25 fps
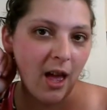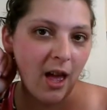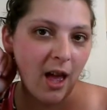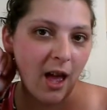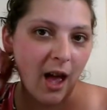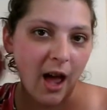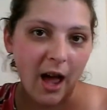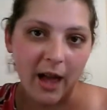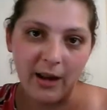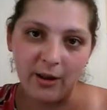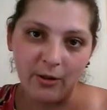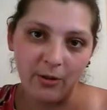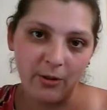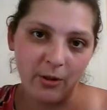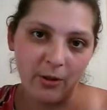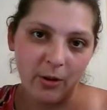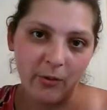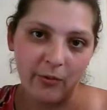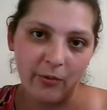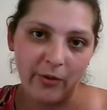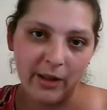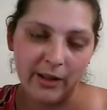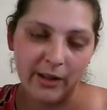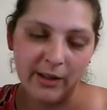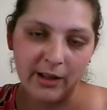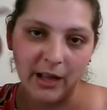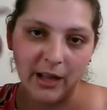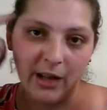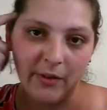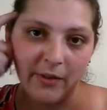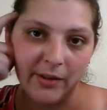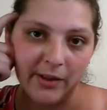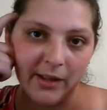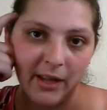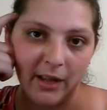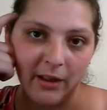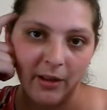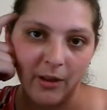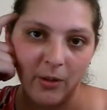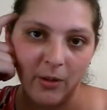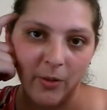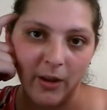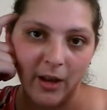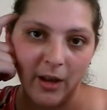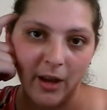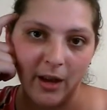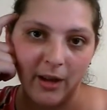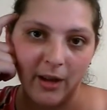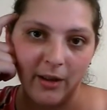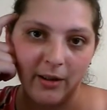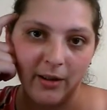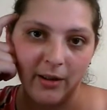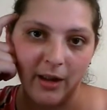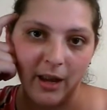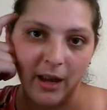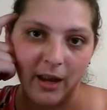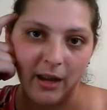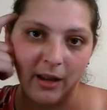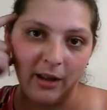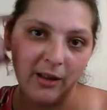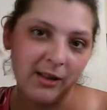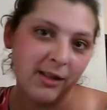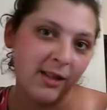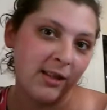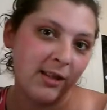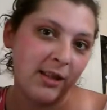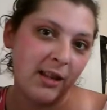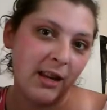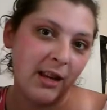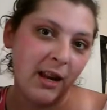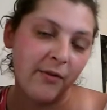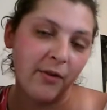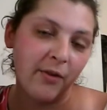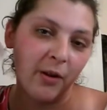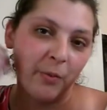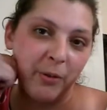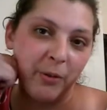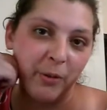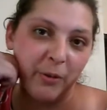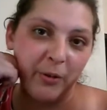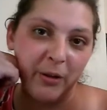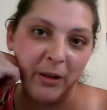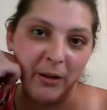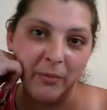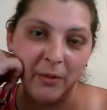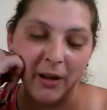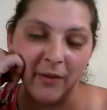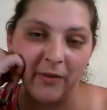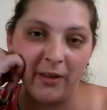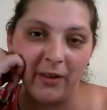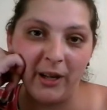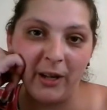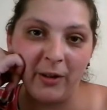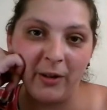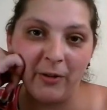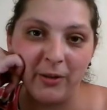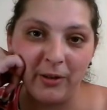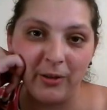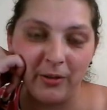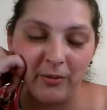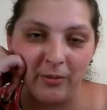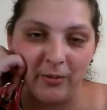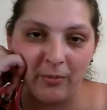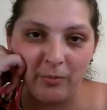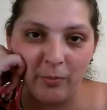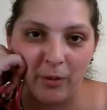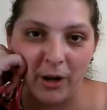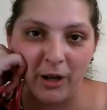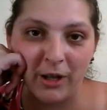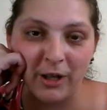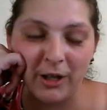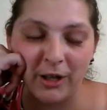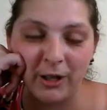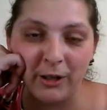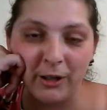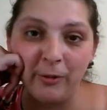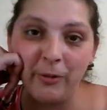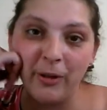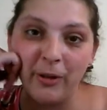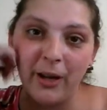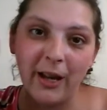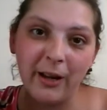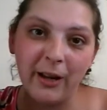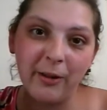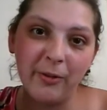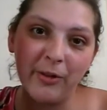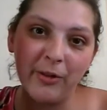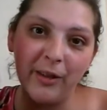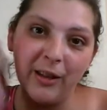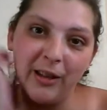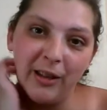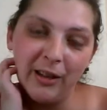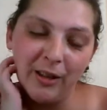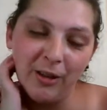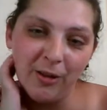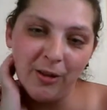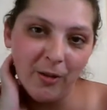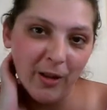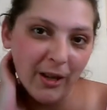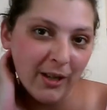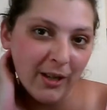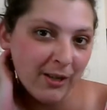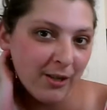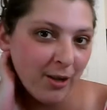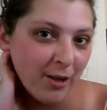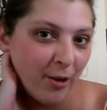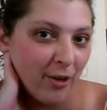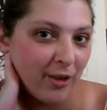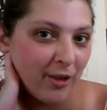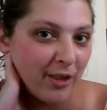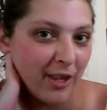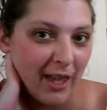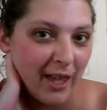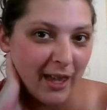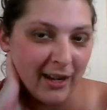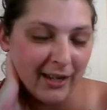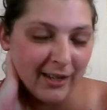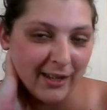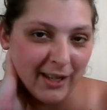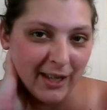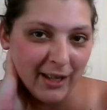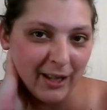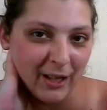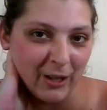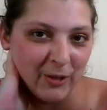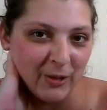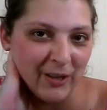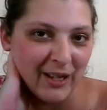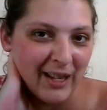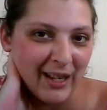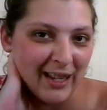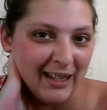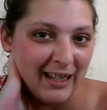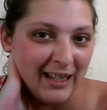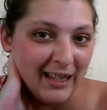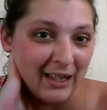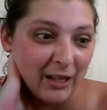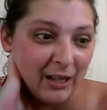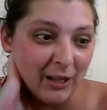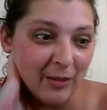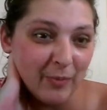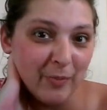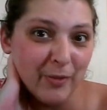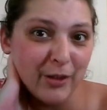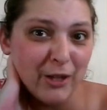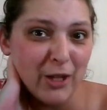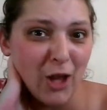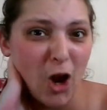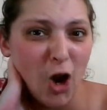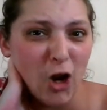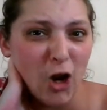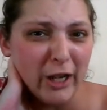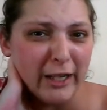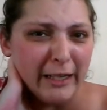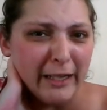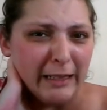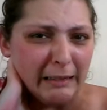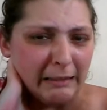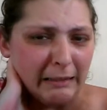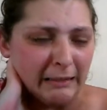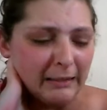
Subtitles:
I don't know if they still have a sale going on, and since I never uploaded my video part 2, I don't think you guys know that they had a sale going on either. Sorry.